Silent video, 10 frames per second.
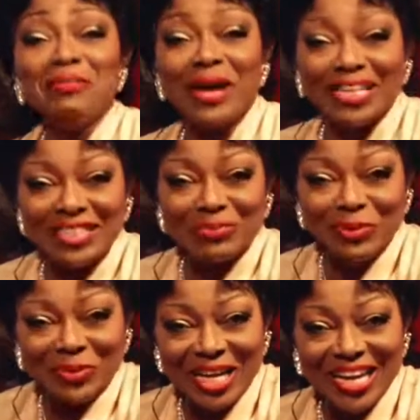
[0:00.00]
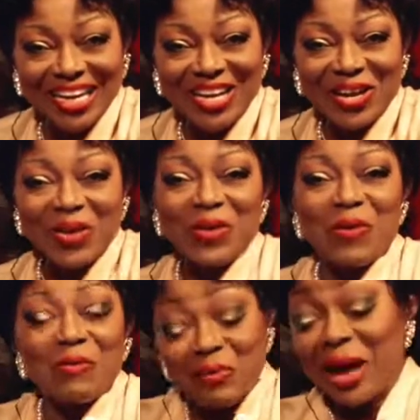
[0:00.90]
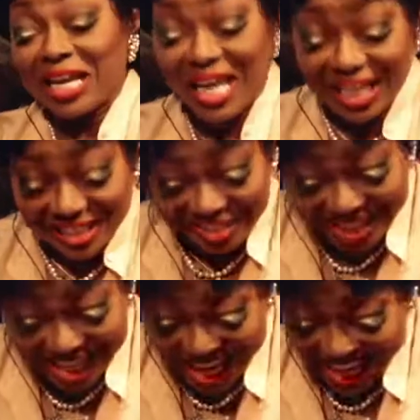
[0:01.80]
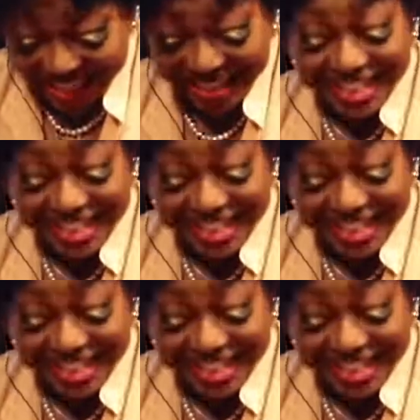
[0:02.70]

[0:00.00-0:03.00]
Patti Boulaye. Well, my guest today